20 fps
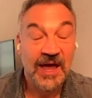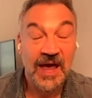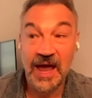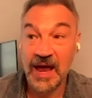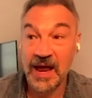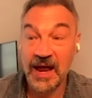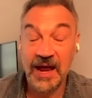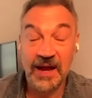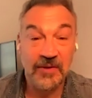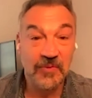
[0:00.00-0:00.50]

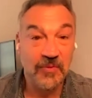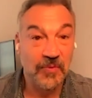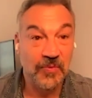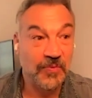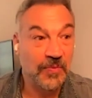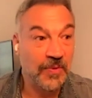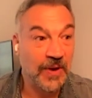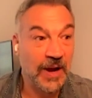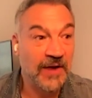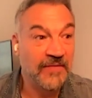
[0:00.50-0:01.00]
and
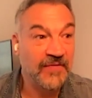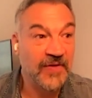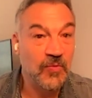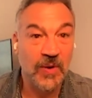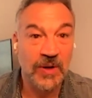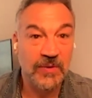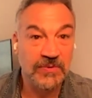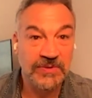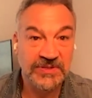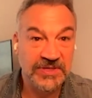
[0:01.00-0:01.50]

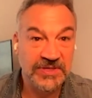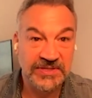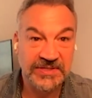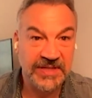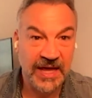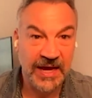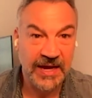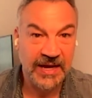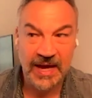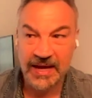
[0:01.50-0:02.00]
everyone was
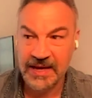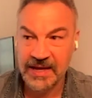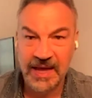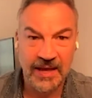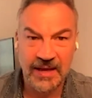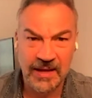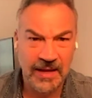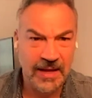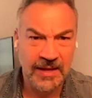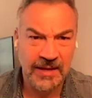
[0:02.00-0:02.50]
just like,
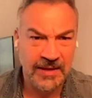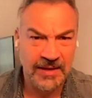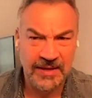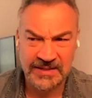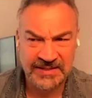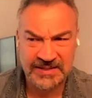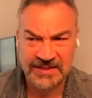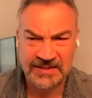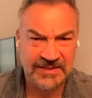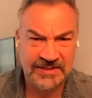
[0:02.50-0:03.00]

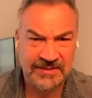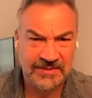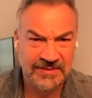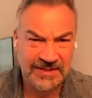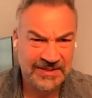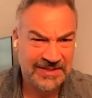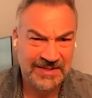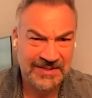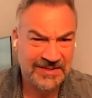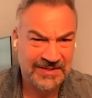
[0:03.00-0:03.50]
this
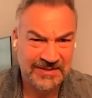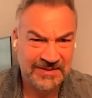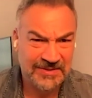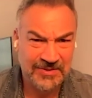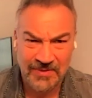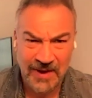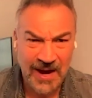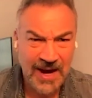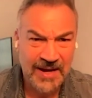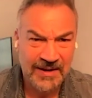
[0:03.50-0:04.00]
is
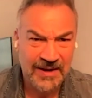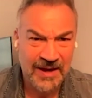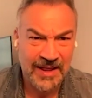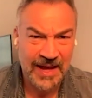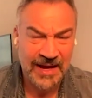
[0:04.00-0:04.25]
great.